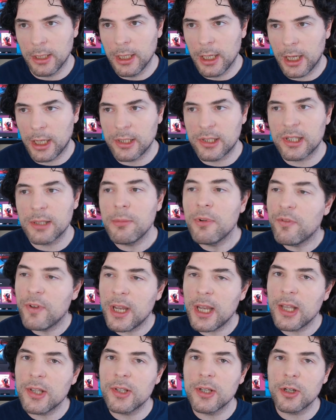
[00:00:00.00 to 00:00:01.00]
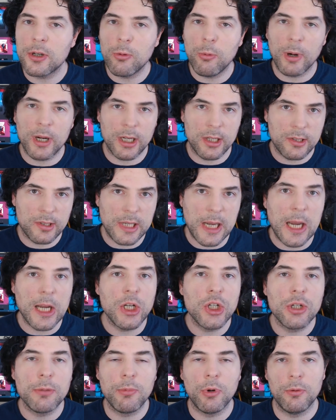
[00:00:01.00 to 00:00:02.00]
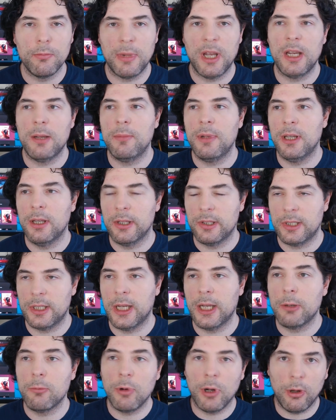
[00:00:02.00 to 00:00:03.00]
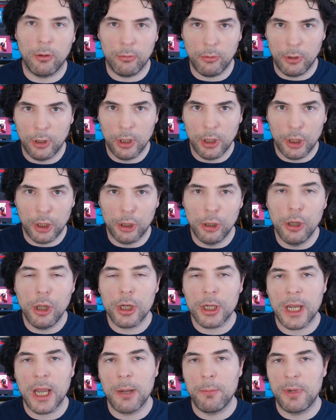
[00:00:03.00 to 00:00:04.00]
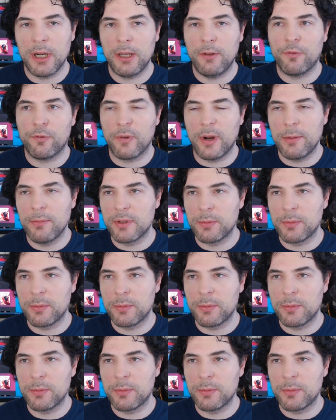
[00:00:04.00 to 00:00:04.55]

and some of it isn't quite as tangible, maybe, as saying, well, look how many frames